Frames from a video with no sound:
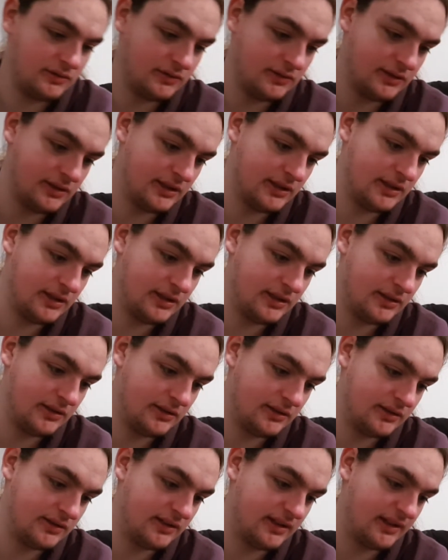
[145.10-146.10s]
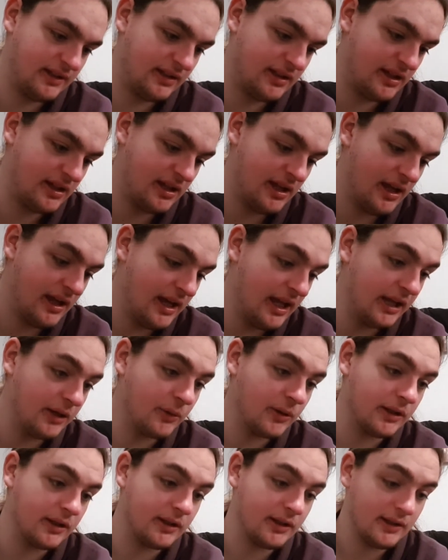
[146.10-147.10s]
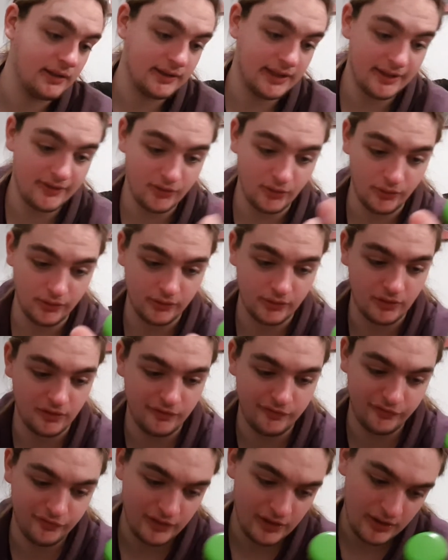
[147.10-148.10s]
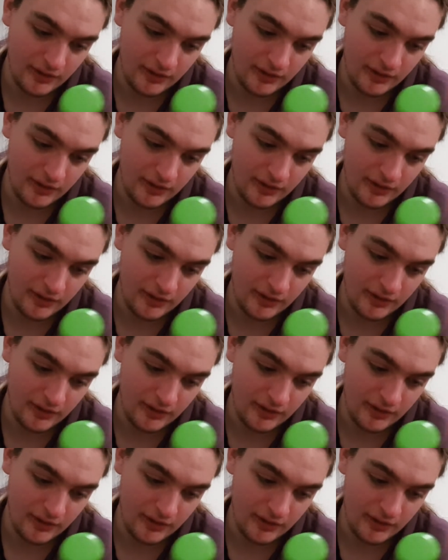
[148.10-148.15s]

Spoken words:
And then, yeah. Anyway, that's all the guff.